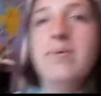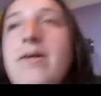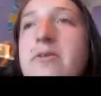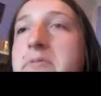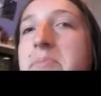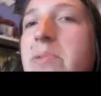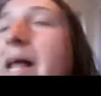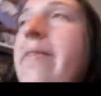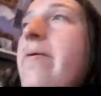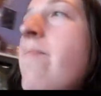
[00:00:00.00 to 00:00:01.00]
Pokemon
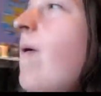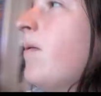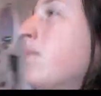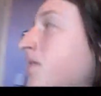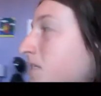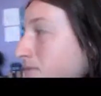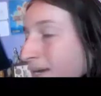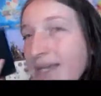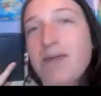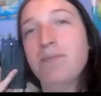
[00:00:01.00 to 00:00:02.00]
Platinum because my
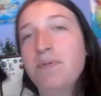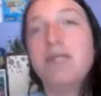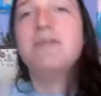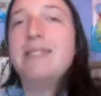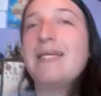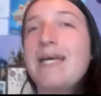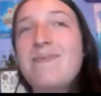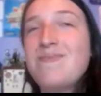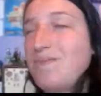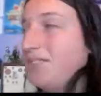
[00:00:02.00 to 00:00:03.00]
computer
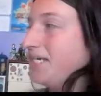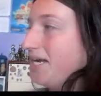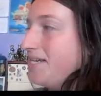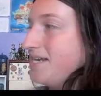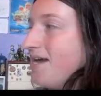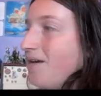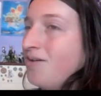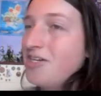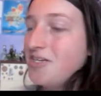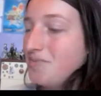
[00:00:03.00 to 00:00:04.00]
kept on shutting down
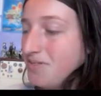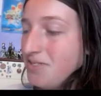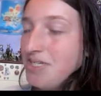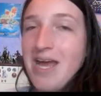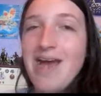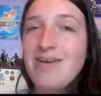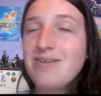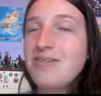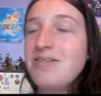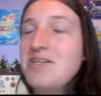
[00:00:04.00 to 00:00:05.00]
because it ha
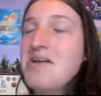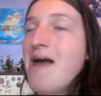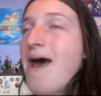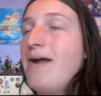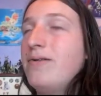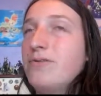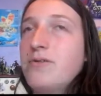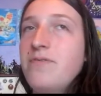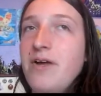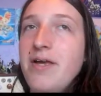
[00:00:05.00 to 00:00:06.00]
couldn't handle
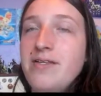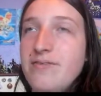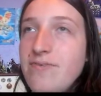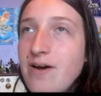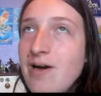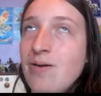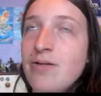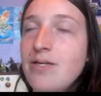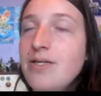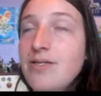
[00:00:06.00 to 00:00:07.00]
converting the file
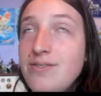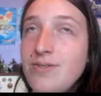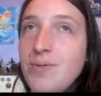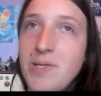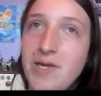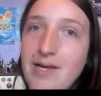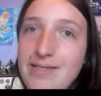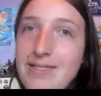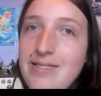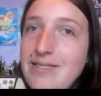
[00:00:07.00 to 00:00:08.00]
into the one that I
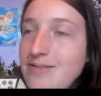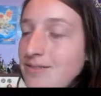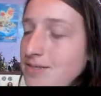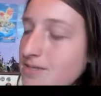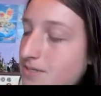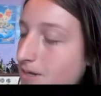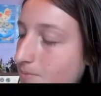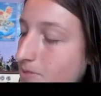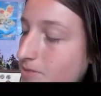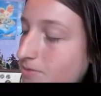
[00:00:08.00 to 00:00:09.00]
needed to
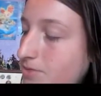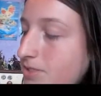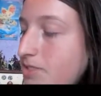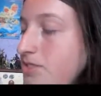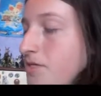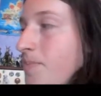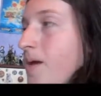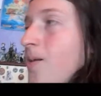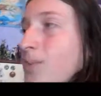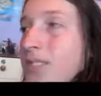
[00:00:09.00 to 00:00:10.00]
upload onto YouTube,
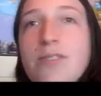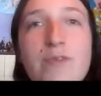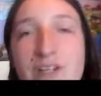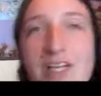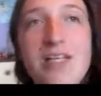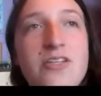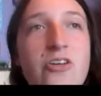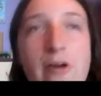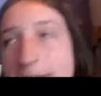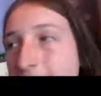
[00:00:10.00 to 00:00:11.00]
which is really
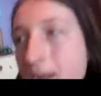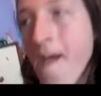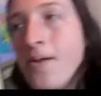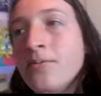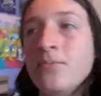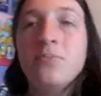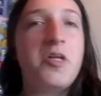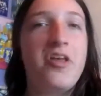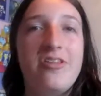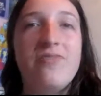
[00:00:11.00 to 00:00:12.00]
annoying
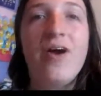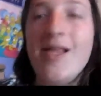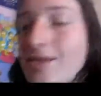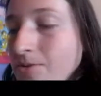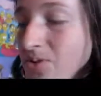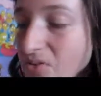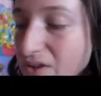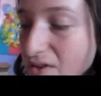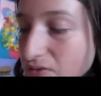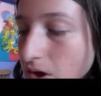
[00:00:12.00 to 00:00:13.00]
because finally on the
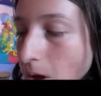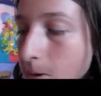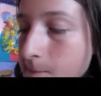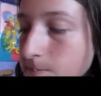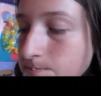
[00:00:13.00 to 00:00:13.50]
fifth go,